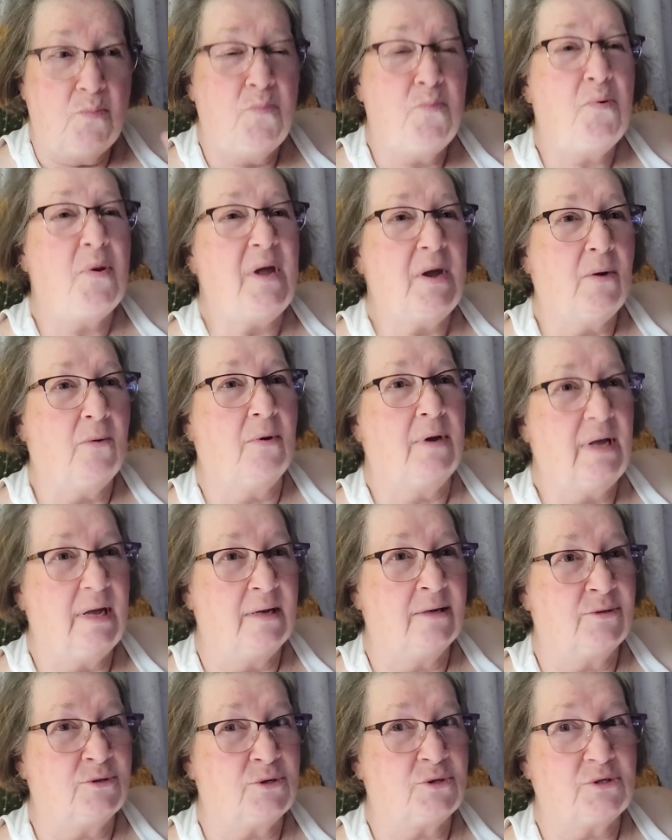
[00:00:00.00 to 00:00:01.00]
very
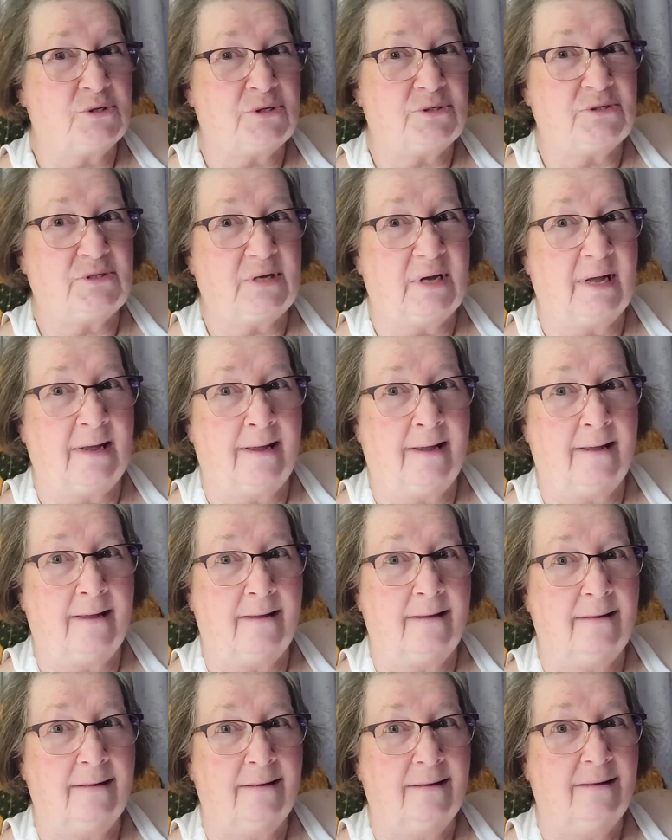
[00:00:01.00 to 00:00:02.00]
interesting.
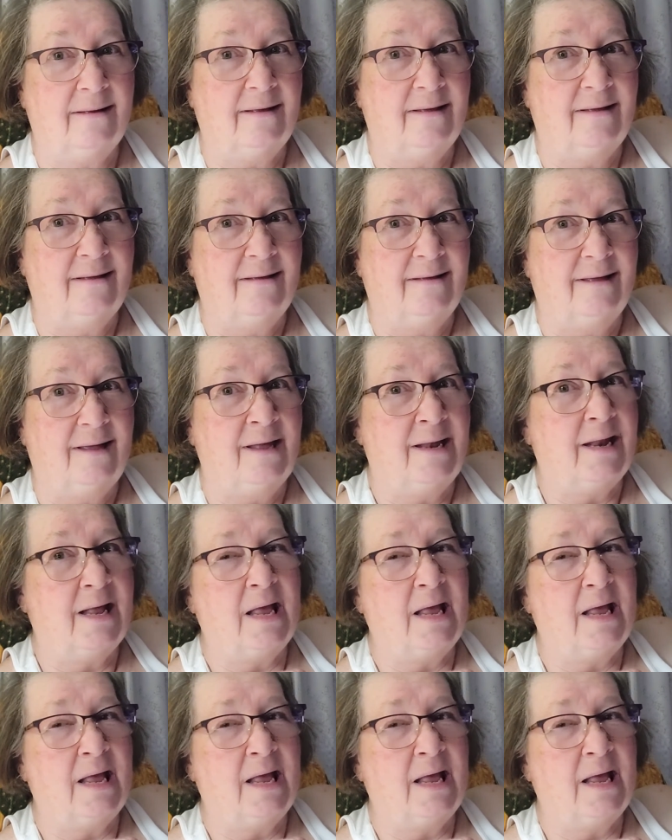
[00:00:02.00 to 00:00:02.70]
And